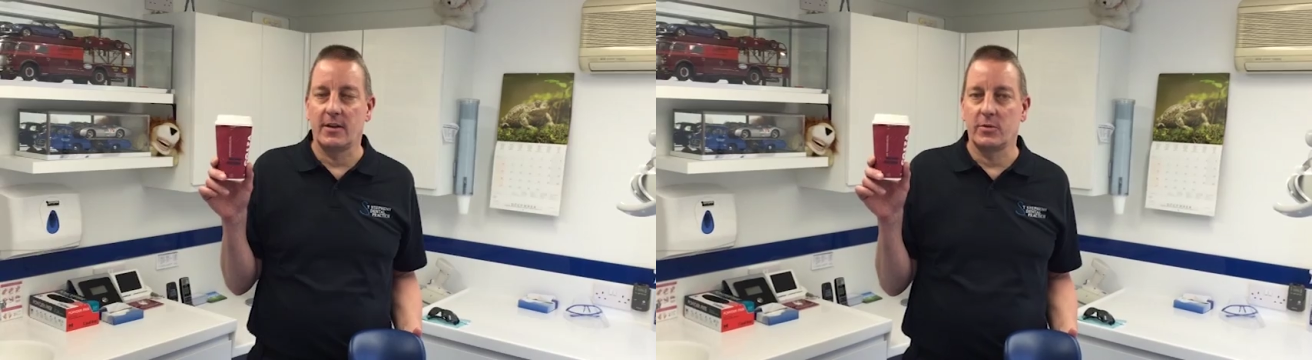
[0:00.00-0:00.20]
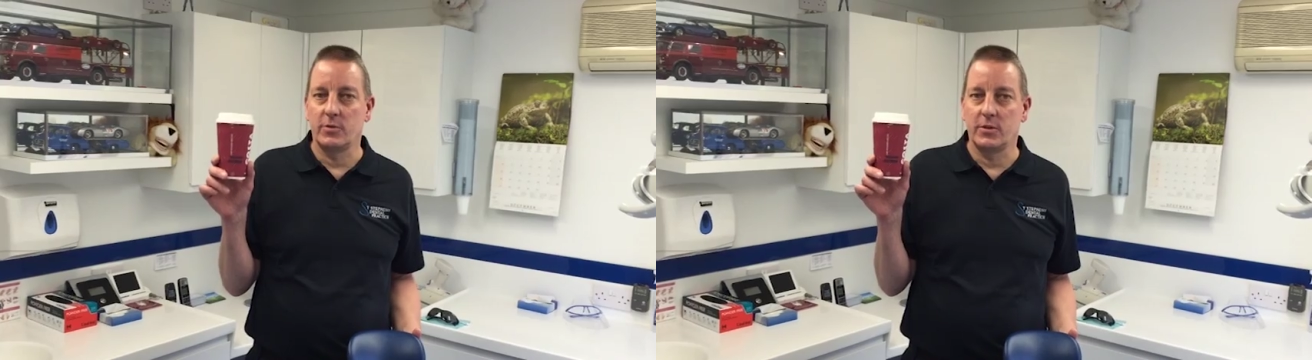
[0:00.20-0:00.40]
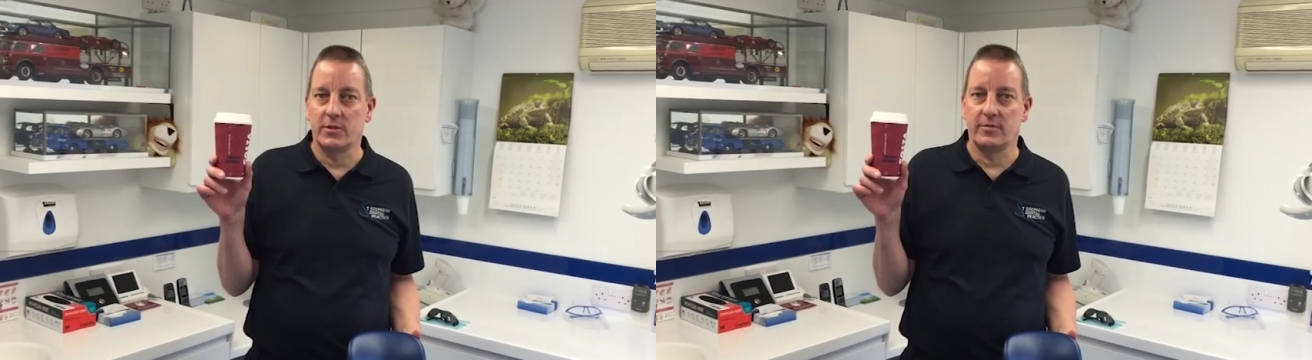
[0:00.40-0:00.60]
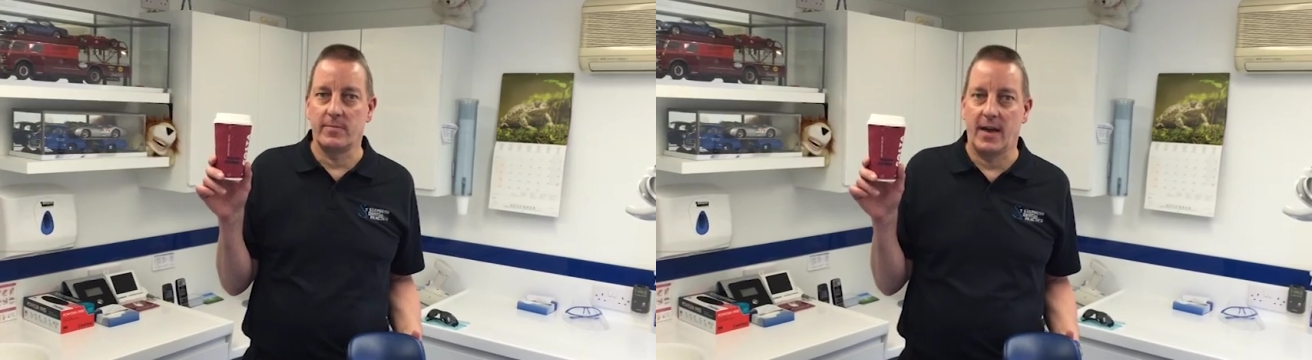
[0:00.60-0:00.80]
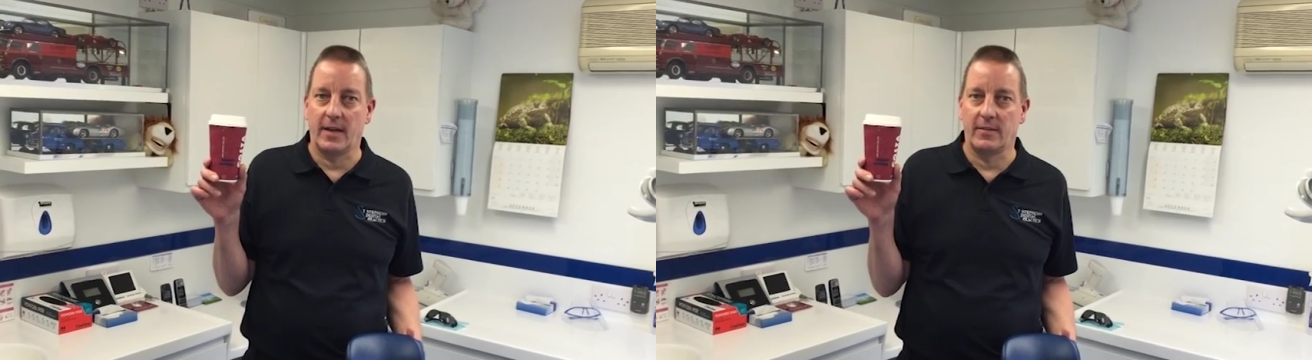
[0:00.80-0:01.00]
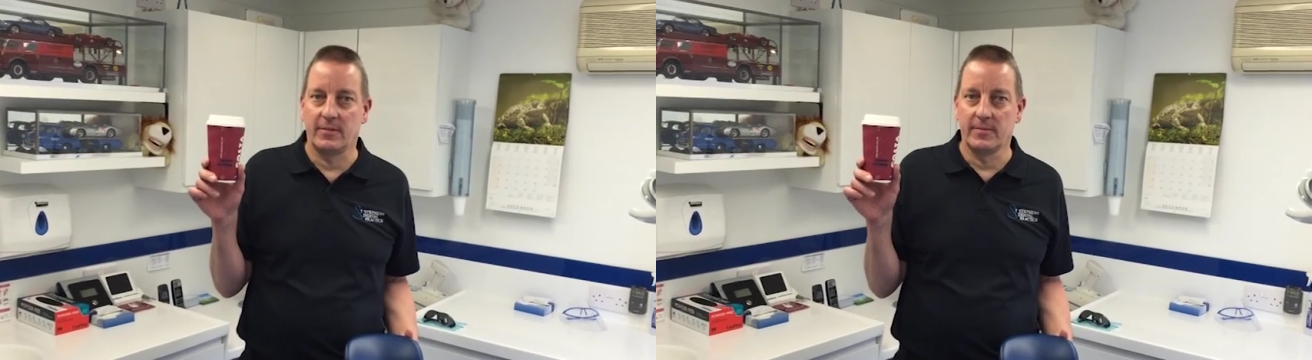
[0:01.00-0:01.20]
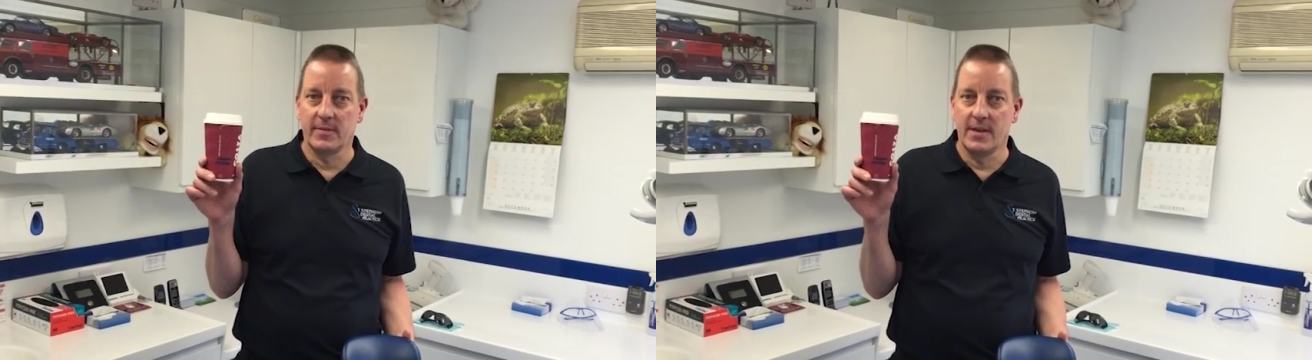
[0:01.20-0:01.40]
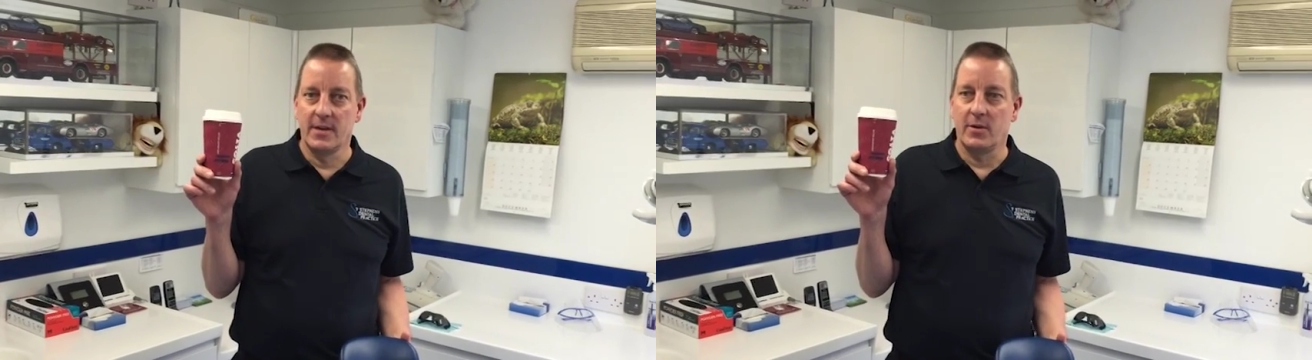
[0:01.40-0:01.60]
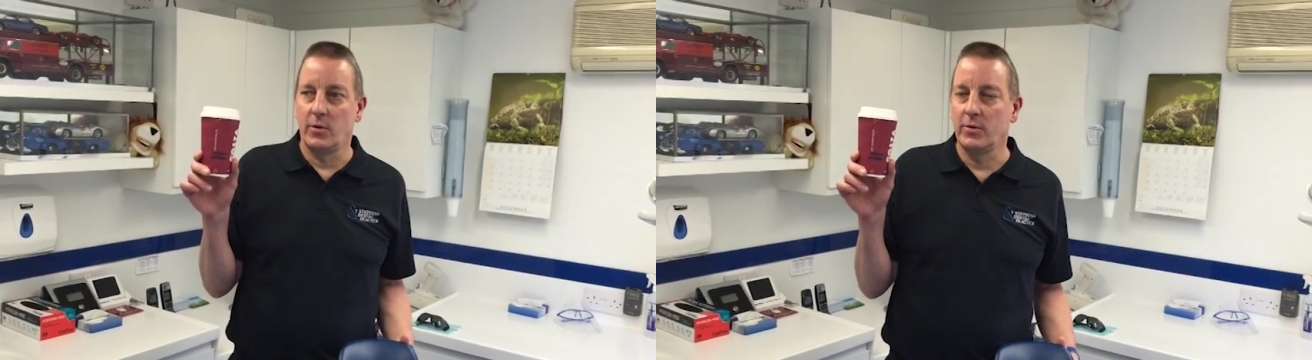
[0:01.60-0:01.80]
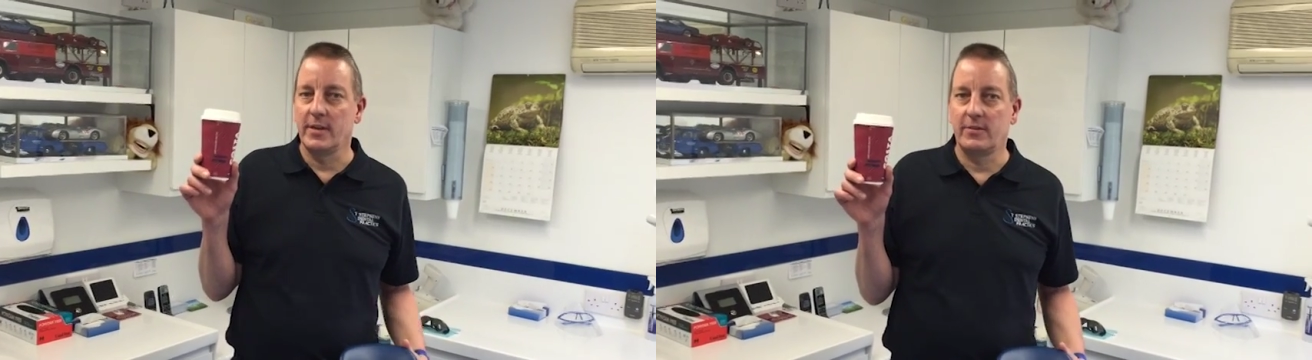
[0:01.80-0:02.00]
and 1/4 of a man's.
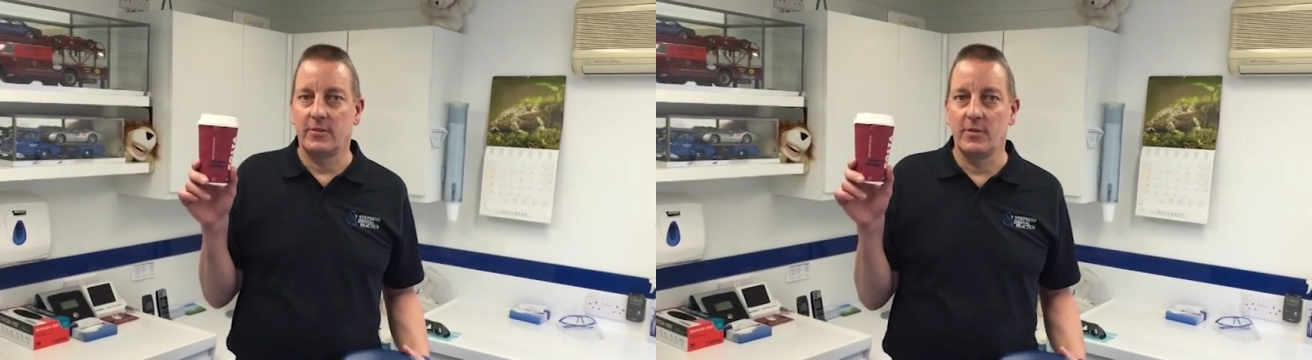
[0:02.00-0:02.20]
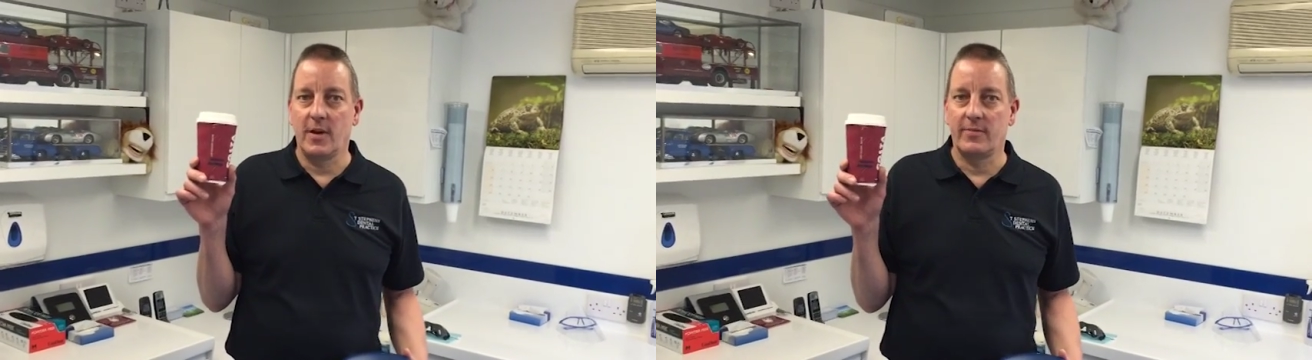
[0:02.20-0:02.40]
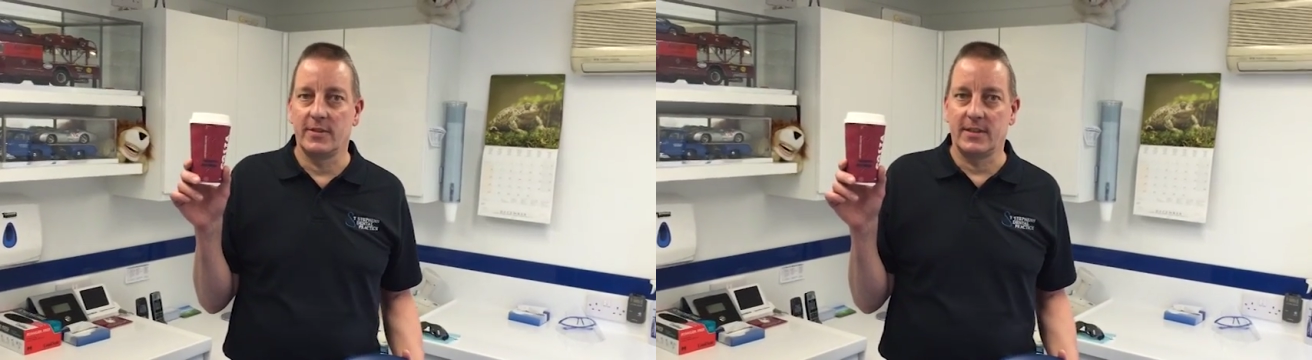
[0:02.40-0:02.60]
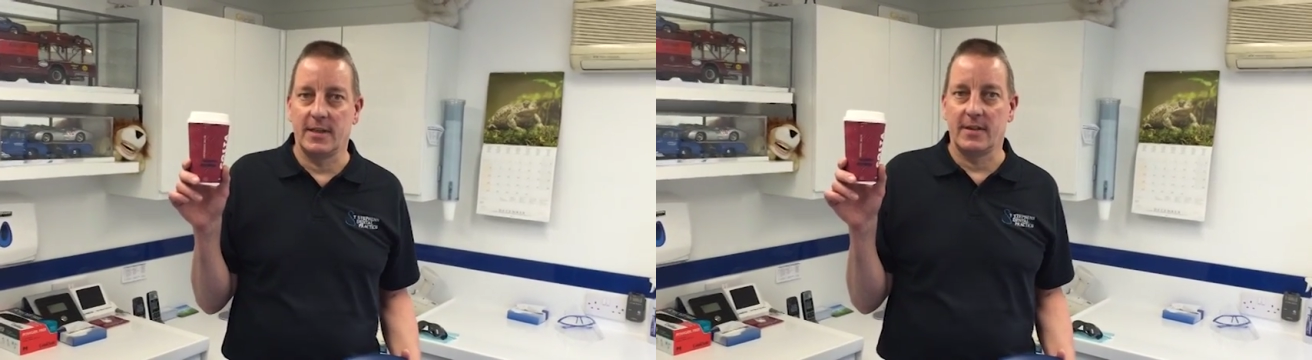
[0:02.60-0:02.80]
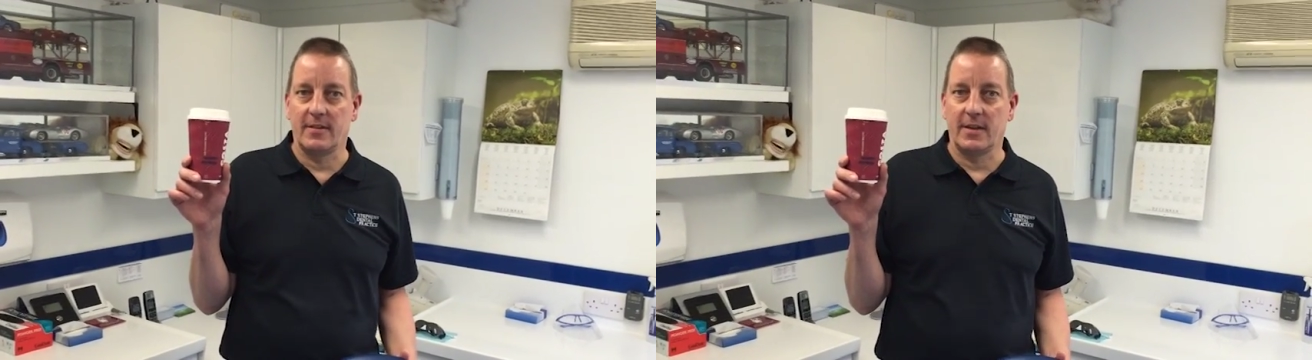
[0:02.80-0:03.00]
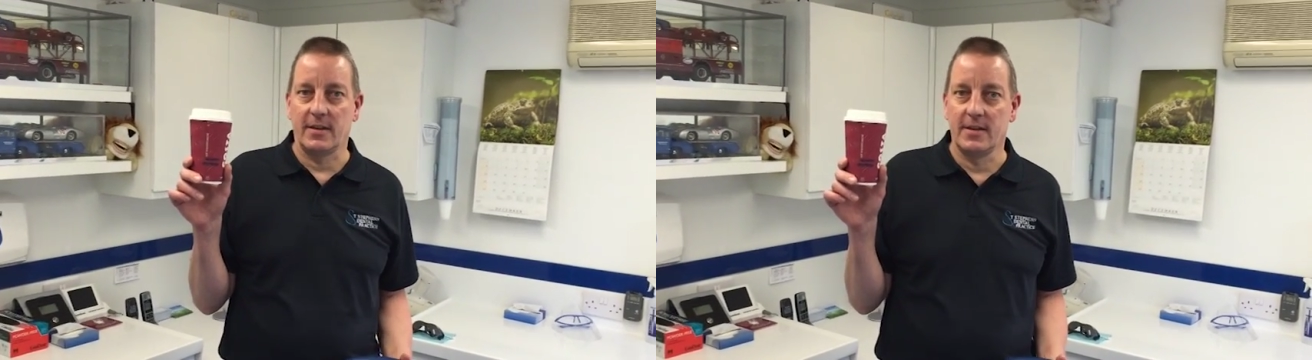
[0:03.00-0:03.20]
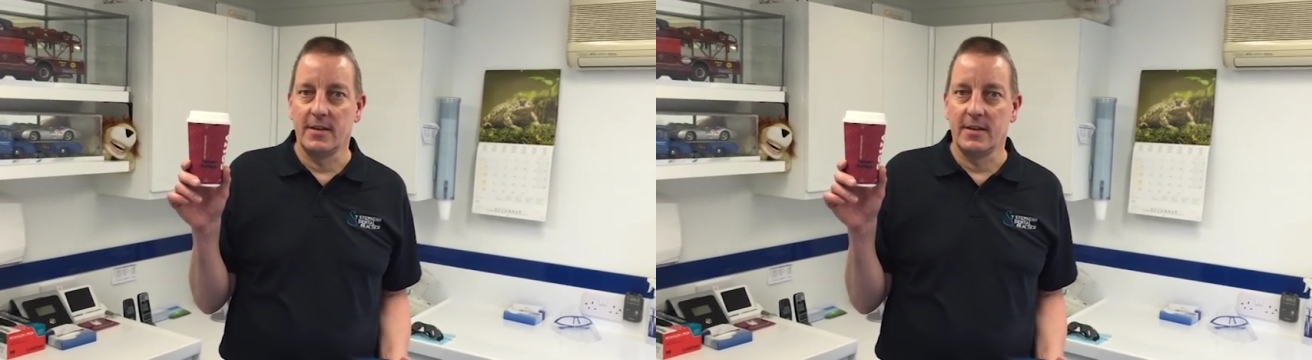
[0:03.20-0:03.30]
All this and you haven't eaten anything.